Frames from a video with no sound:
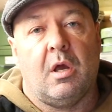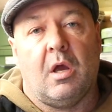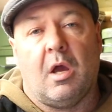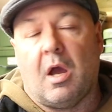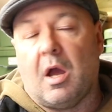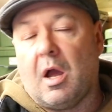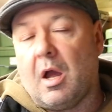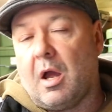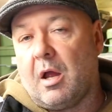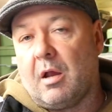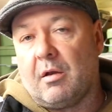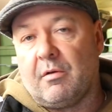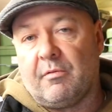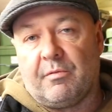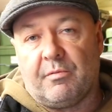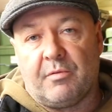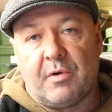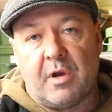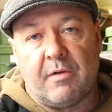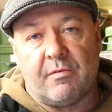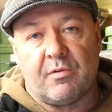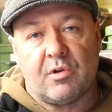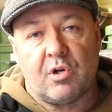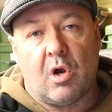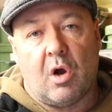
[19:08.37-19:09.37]
And
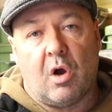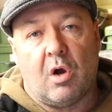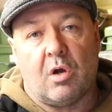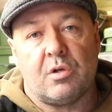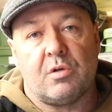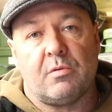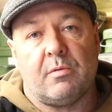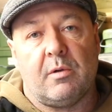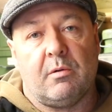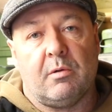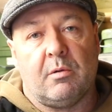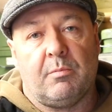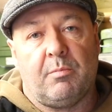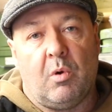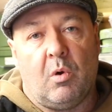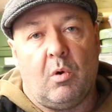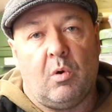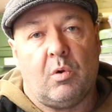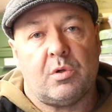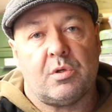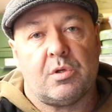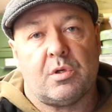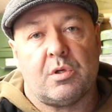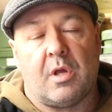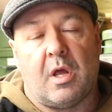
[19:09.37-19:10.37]
free of charge we will
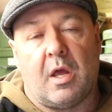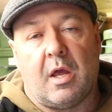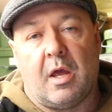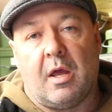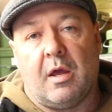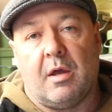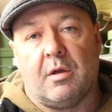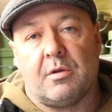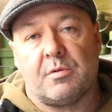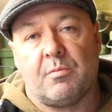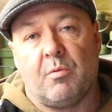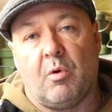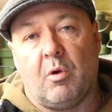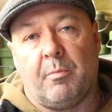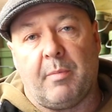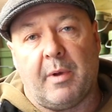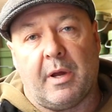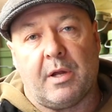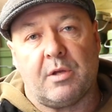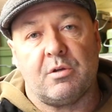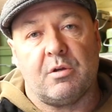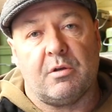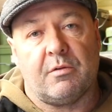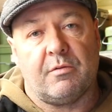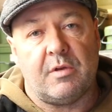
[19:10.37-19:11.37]
post a small
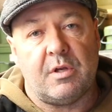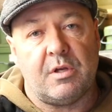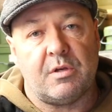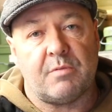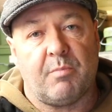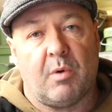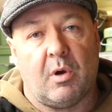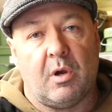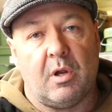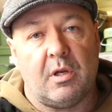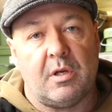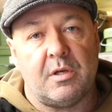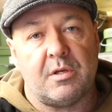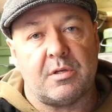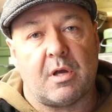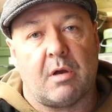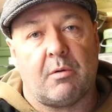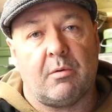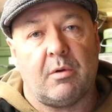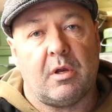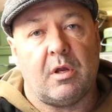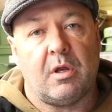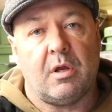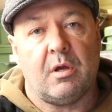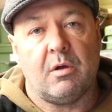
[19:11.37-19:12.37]
batch of these boilies
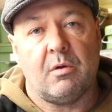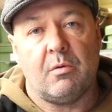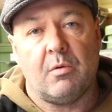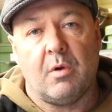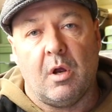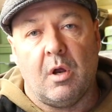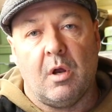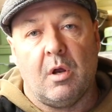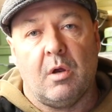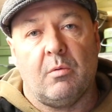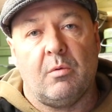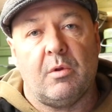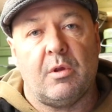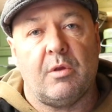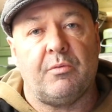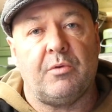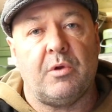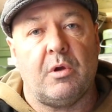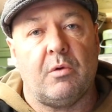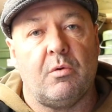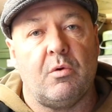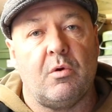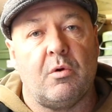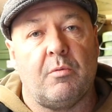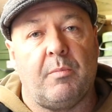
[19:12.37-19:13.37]
out to you with a
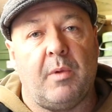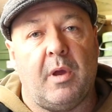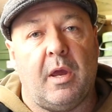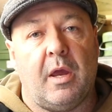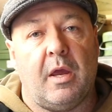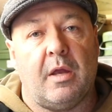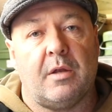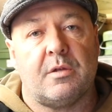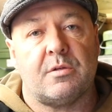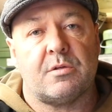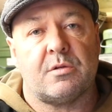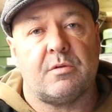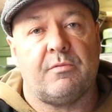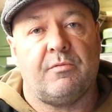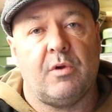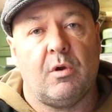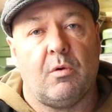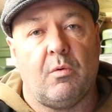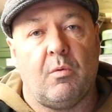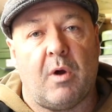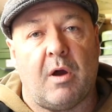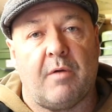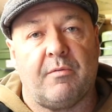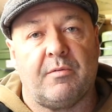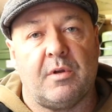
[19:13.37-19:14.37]
few hook baits, a
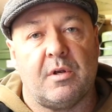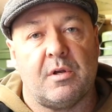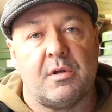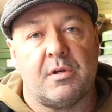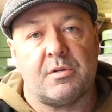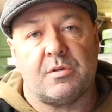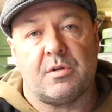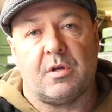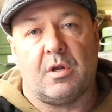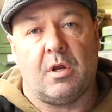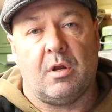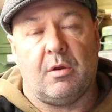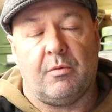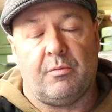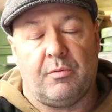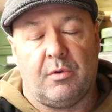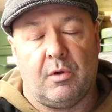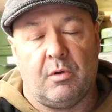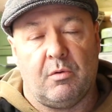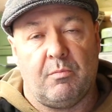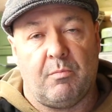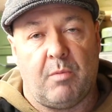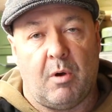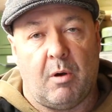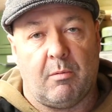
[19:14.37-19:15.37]
few wafters and a
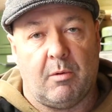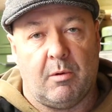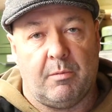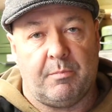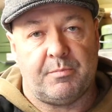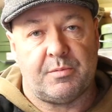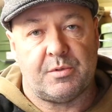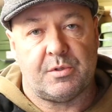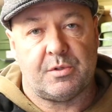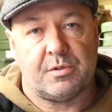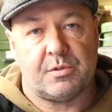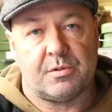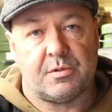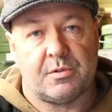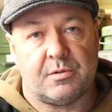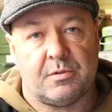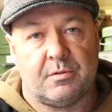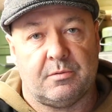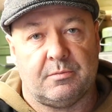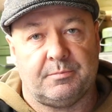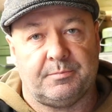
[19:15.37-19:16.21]
few pop-ups.